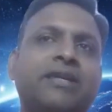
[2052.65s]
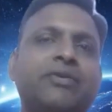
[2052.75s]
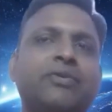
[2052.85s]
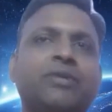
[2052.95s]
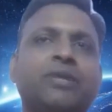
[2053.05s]

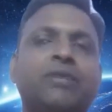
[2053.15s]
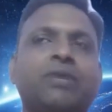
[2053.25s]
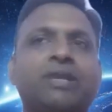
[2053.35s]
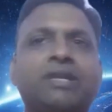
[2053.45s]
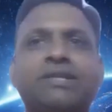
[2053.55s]
Usually
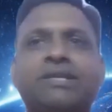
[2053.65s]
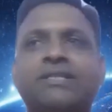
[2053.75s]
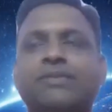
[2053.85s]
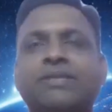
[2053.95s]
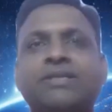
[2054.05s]
1 and
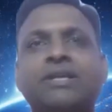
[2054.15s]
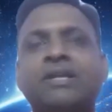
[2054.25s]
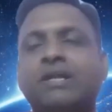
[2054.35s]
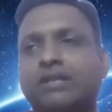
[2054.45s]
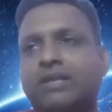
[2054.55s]
6 means
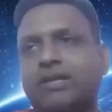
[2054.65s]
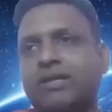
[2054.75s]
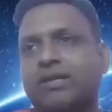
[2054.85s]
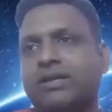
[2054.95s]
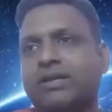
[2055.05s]

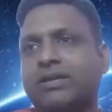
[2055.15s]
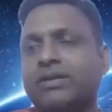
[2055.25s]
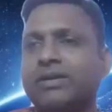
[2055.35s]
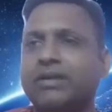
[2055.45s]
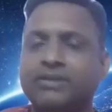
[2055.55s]

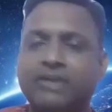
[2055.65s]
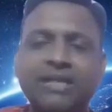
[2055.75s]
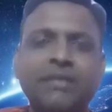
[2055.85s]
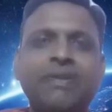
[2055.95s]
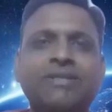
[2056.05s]
health
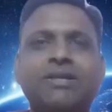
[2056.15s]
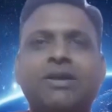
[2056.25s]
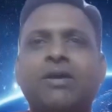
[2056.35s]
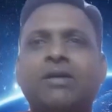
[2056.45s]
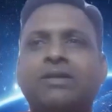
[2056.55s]
wise
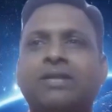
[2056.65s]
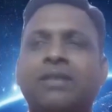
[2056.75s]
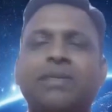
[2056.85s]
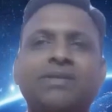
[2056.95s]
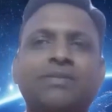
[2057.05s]
there
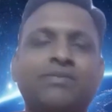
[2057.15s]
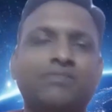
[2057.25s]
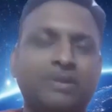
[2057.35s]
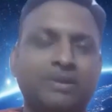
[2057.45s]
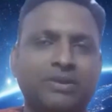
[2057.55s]
will be
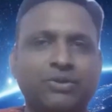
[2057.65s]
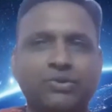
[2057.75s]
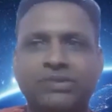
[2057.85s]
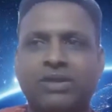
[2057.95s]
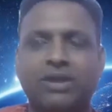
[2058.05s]
some
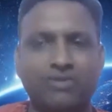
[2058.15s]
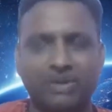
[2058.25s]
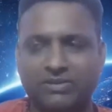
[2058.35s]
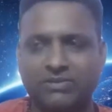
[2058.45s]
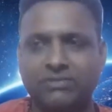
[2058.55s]
issues, sir,
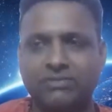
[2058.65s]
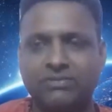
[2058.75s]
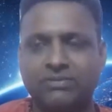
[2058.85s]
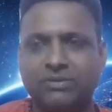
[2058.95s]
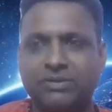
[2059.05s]
always.
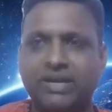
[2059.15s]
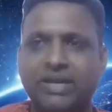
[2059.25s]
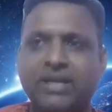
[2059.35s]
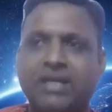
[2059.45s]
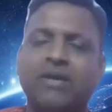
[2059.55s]

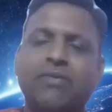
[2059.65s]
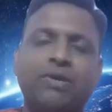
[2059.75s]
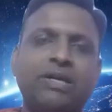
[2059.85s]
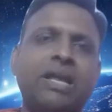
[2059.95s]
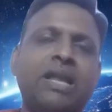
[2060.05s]
Okay.
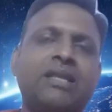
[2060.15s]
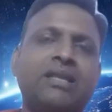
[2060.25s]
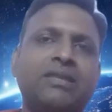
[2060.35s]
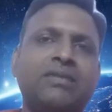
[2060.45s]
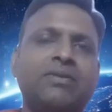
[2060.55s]
One or other
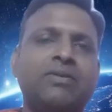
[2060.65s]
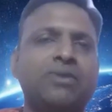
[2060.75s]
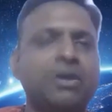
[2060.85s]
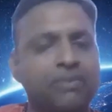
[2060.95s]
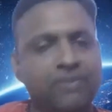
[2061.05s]
thing
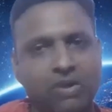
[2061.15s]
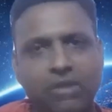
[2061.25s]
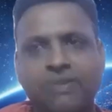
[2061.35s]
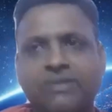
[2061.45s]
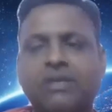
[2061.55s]
will be
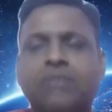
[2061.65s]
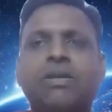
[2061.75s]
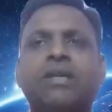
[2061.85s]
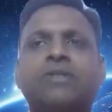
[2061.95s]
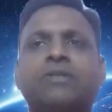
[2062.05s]
always
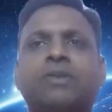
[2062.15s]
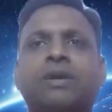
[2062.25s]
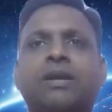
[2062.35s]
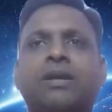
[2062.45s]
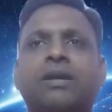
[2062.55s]
troubling
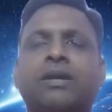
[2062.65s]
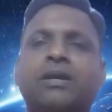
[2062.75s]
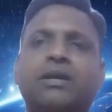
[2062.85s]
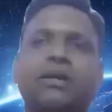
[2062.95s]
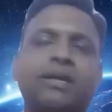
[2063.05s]

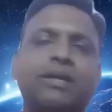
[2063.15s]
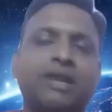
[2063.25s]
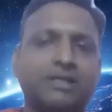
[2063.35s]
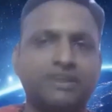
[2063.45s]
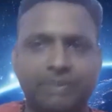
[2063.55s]
Rishabha Lagna
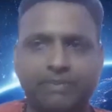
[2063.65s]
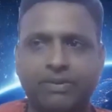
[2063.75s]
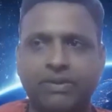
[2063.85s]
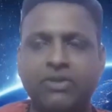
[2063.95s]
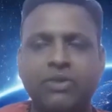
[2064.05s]
Rashi
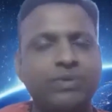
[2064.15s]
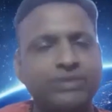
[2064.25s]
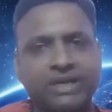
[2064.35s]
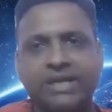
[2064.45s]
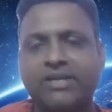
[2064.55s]
people. You
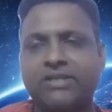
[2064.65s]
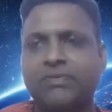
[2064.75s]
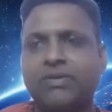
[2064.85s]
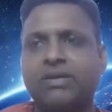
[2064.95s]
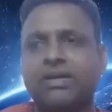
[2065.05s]
check any
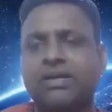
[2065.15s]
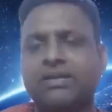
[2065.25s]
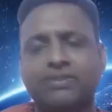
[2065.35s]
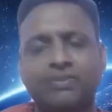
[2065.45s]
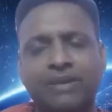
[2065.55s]
Rishabha Lagna
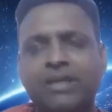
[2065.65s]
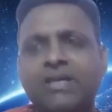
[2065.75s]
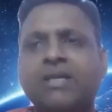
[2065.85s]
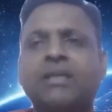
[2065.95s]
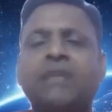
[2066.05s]
Rashi people,
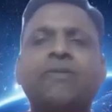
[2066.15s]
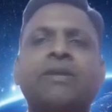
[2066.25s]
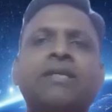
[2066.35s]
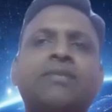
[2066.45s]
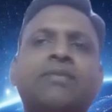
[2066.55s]

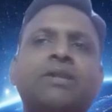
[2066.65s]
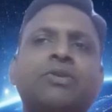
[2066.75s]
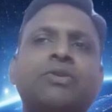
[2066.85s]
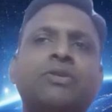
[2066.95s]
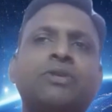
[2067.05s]
definitely some health
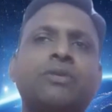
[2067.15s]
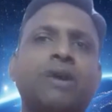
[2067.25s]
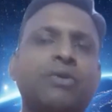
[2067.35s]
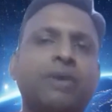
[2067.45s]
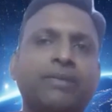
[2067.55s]
issues will be
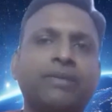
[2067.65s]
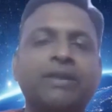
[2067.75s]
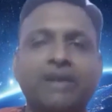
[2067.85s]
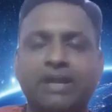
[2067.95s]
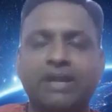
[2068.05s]
ongoing.
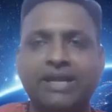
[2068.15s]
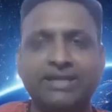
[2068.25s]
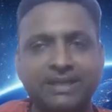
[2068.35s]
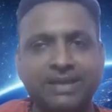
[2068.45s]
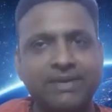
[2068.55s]
Like I
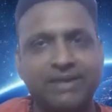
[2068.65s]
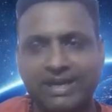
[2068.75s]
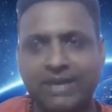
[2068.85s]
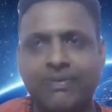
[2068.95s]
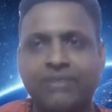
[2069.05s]
said, they will
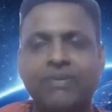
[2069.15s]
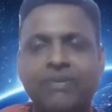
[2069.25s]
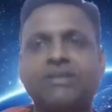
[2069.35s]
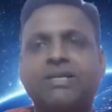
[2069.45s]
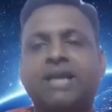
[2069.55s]
recover
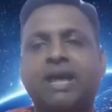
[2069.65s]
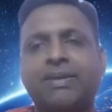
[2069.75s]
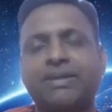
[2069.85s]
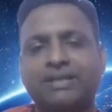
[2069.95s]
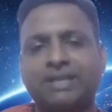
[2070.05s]
because they are
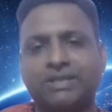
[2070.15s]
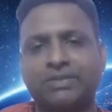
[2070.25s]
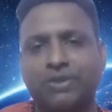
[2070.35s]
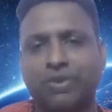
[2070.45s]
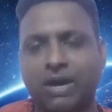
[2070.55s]
having that
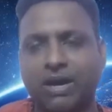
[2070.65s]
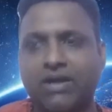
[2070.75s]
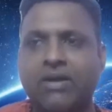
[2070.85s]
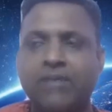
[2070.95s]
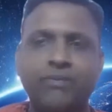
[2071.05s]
Sanjeevani Yoga.
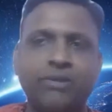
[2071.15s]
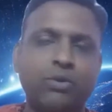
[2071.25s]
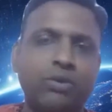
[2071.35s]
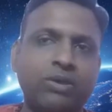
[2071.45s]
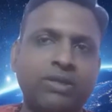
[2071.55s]
But
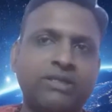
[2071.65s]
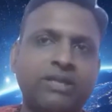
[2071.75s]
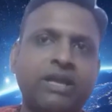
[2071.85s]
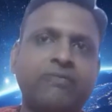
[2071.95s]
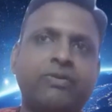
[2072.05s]
throughout his
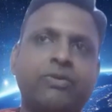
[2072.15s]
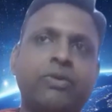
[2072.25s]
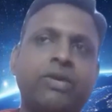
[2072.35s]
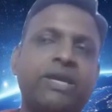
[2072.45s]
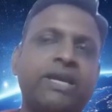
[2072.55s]
life, you
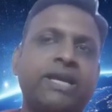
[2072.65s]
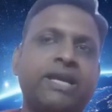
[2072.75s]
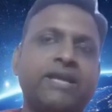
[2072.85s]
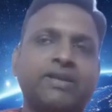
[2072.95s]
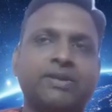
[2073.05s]
go any day and
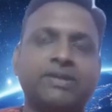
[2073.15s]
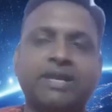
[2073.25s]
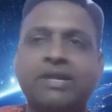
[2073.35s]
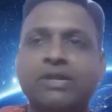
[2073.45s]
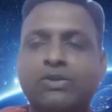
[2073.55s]
ask, you will
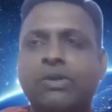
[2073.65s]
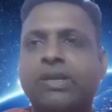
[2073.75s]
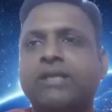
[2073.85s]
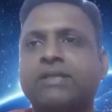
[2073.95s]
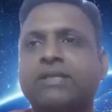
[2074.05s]
say,
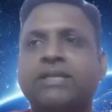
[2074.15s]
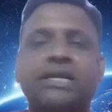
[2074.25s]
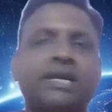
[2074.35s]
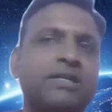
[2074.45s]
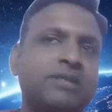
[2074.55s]
today
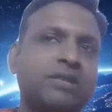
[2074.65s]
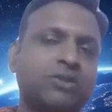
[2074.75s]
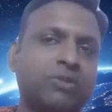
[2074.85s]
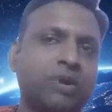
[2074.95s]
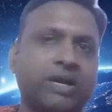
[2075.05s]
sneezing is there,
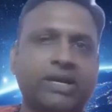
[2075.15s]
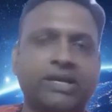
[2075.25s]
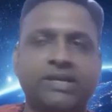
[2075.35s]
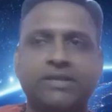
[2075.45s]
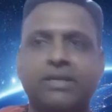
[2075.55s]
tomorrow
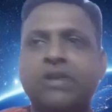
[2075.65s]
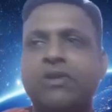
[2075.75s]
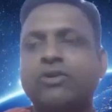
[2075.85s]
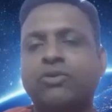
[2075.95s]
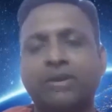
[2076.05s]
headache is there,
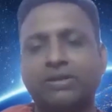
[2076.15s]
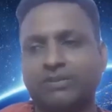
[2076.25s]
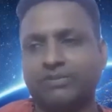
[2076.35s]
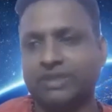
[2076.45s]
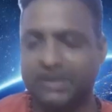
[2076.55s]
tomorrow
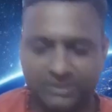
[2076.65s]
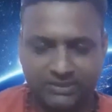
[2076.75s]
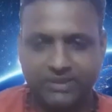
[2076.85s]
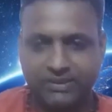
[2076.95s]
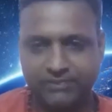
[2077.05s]
something else
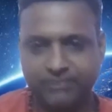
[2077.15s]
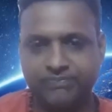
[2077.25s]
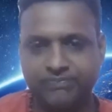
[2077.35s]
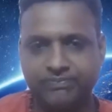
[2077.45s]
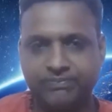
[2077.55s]
is there.
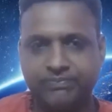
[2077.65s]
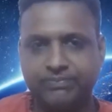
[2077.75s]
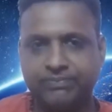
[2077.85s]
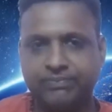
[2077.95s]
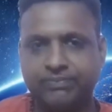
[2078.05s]

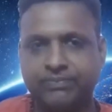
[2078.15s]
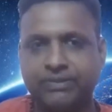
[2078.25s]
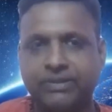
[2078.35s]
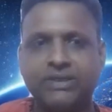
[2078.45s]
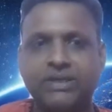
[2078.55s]

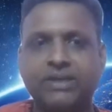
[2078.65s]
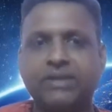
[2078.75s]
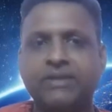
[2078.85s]
Understand?